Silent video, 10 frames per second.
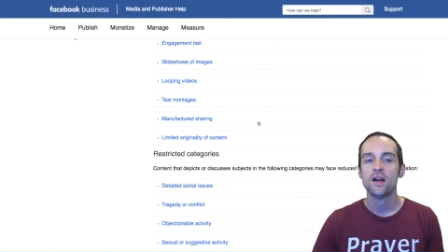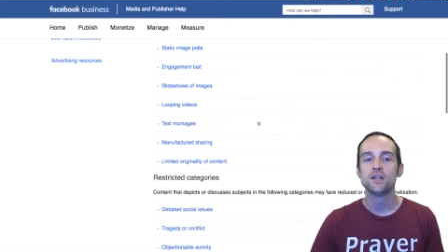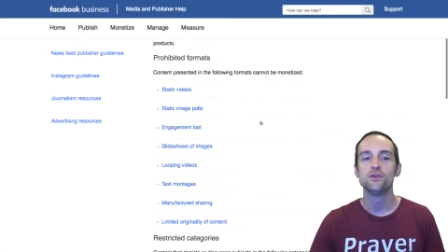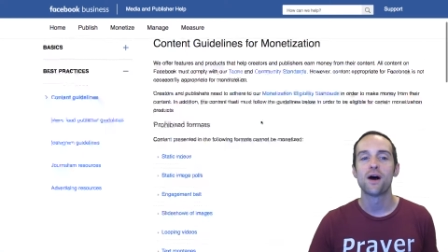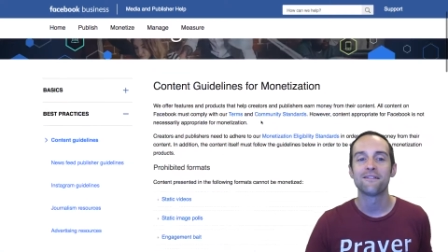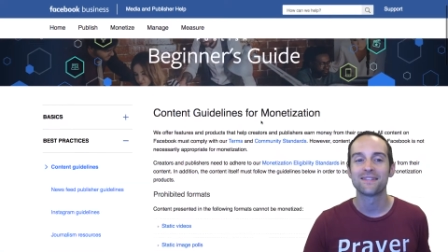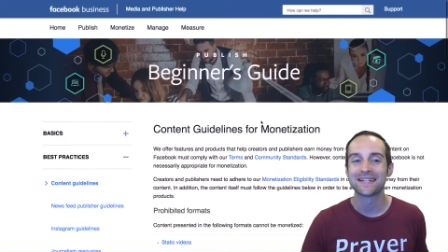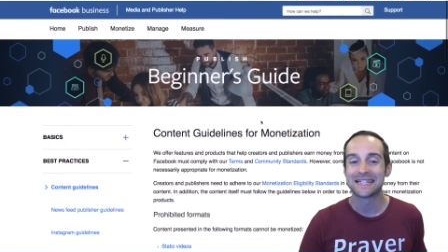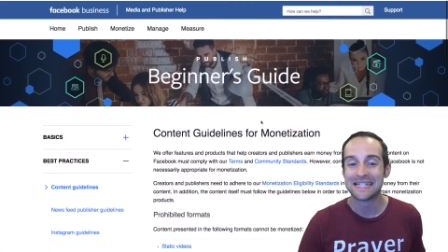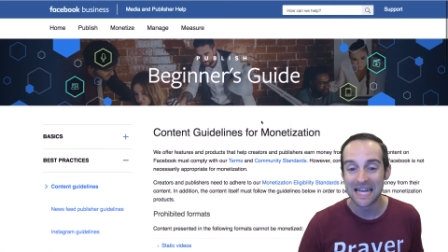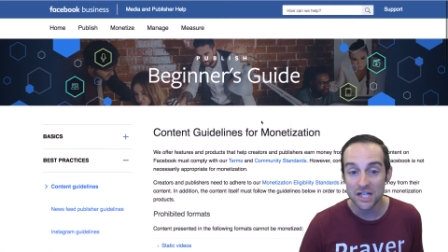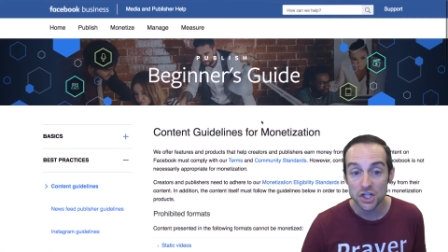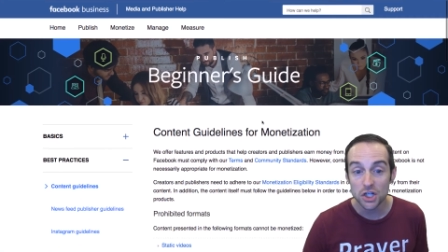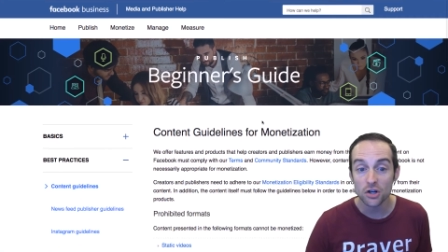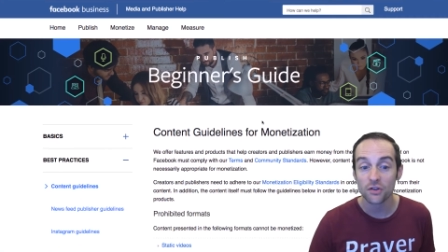You have an
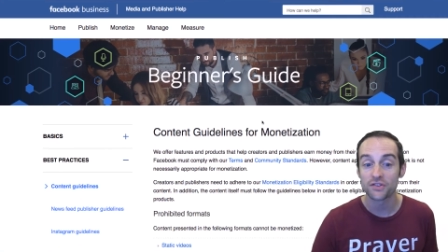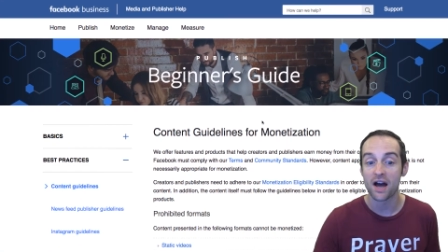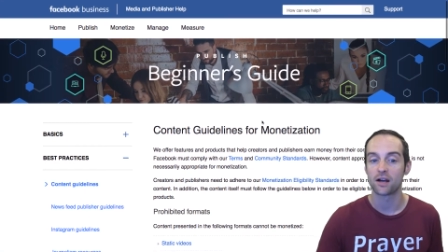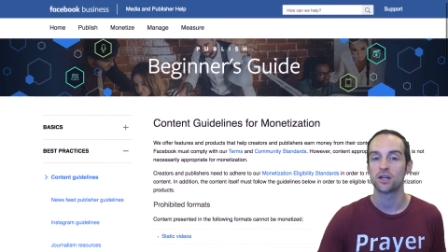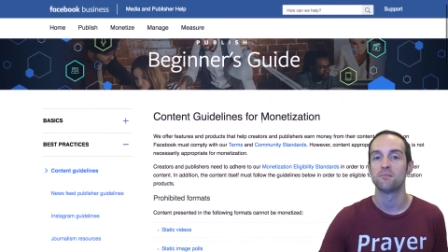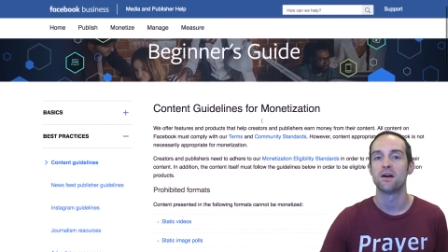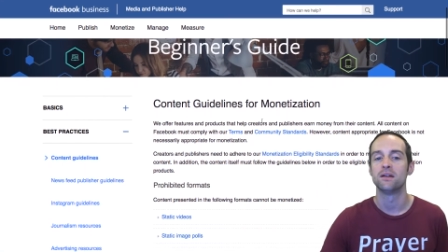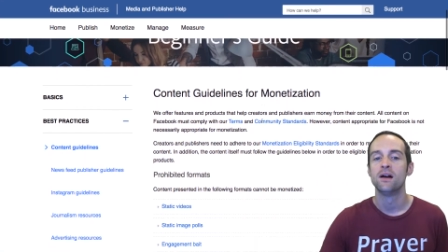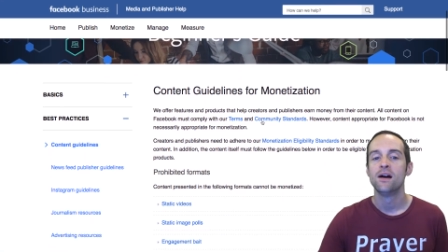additional document